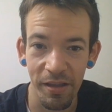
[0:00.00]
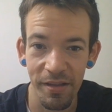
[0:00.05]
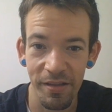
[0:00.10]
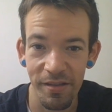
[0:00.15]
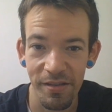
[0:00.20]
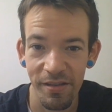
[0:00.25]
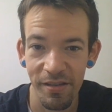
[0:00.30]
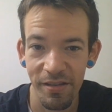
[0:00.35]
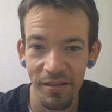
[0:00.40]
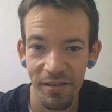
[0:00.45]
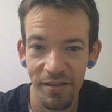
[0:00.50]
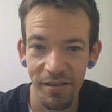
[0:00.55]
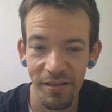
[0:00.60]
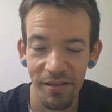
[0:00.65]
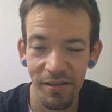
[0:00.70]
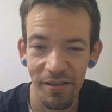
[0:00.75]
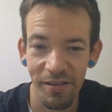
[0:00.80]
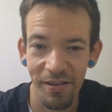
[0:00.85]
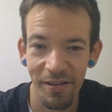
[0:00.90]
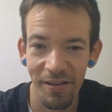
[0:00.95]
less.
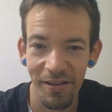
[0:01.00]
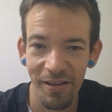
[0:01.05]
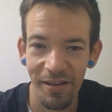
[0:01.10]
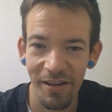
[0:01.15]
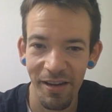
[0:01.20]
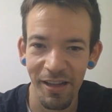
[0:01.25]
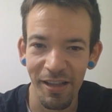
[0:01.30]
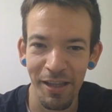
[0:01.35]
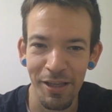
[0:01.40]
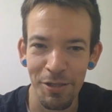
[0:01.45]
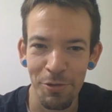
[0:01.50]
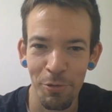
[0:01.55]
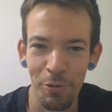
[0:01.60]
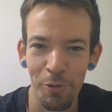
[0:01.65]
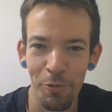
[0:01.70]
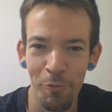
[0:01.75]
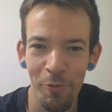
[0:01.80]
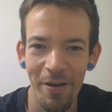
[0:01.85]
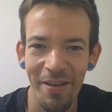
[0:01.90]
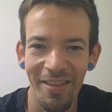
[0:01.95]
Unless
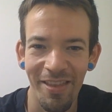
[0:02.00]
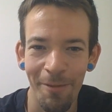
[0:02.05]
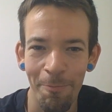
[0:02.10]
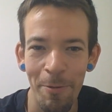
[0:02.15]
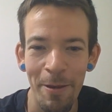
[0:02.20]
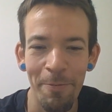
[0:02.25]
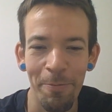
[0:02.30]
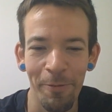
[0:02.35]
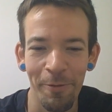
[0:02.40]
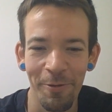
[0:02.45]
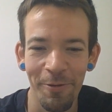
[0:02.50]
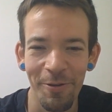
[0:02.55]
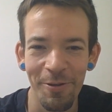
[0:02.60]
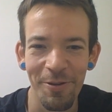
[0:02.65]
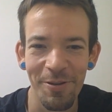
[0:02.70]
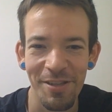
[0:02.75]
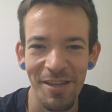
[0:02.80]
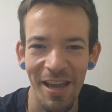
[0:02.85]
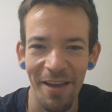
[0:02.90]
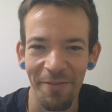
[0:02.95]
you're with people who are
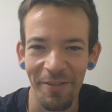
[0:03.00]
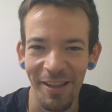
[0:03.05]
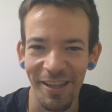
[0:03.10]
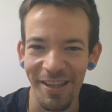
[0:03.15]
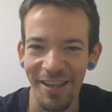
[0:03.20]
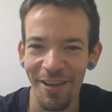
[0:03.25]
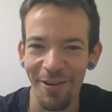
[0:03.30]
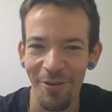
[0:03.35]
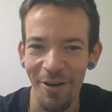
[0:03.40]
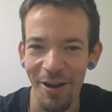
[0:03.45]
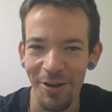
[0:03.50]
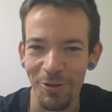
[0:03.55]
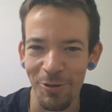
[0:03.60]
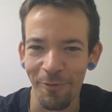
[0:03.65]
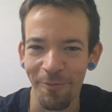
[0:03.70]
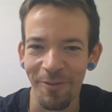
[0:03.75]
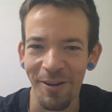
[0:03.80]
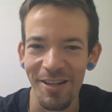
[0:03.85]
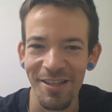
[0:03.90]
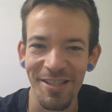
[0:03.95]
used to having like international
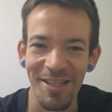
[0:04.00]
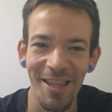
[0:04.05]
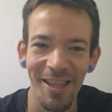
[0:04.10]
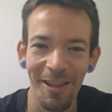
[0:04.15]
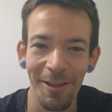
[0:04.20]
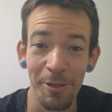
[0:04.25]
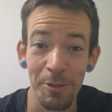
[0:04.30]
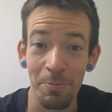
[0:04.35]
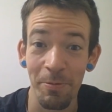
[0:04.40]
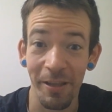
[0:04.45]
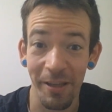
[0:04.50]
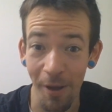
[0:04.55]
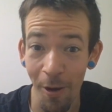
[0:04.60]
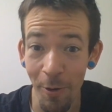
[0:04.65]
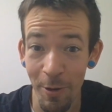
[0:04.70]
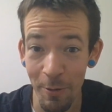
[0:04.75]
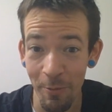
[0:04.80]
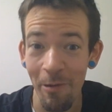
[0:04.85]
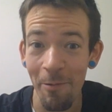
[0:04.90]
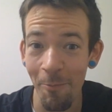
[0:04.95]
friends, then they'll just be like, "Oh,
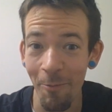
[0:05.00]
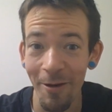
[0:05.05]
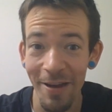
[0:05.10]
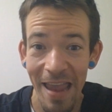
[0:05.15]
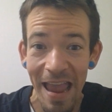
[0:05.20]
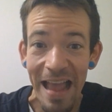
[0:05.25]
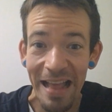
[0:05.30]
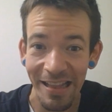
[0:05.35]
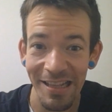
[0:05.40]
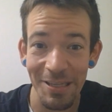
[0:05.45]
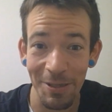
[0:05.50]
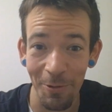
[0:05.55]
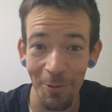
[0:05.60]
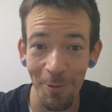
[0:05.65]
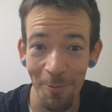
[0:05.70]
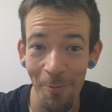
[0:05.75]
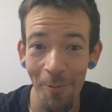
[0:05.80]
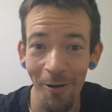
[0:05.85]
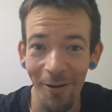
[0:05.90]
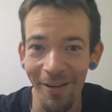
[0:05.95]
you want more? Yeah, let's order
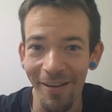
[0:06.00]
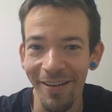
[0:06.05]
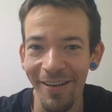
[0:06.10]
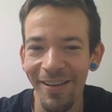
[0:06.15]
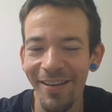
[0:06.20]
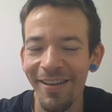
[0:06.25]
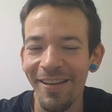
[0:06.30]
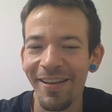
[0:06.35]
more."